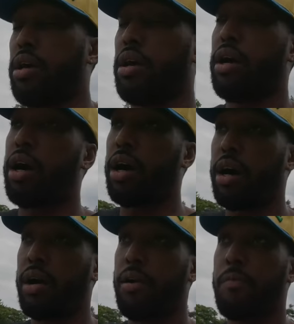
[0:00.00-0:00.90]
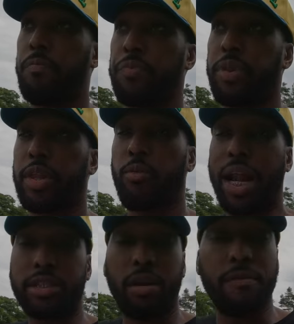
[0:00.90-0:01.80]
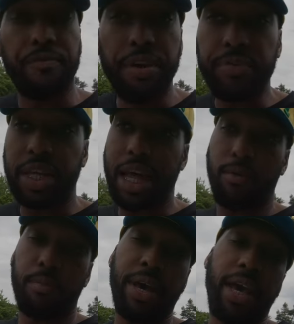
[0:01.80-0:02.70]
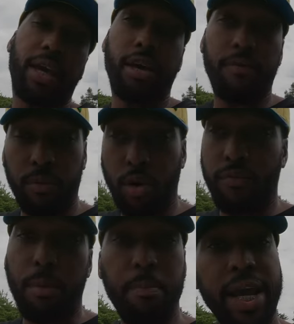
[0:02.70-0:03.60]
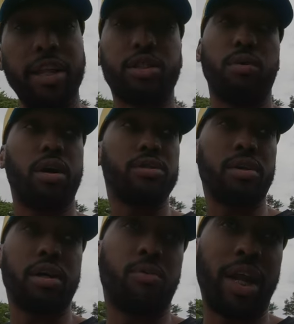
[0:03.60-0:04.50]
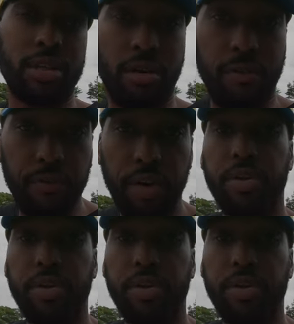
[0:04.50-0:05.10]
When I turn 50, that would make, if I made it to 100, when I turn 50,